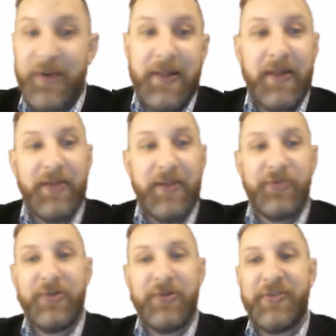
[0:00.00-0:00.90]
There's
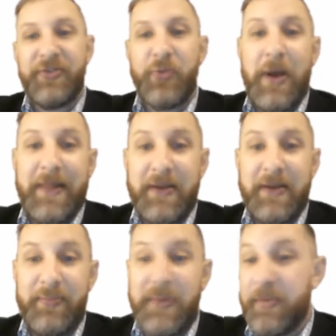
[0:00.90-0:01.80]
reasons why
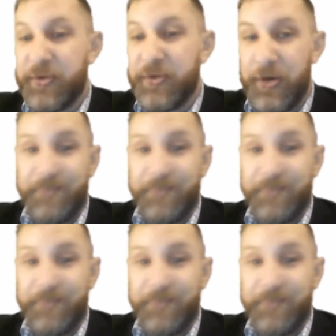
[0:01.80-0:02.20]
people don't.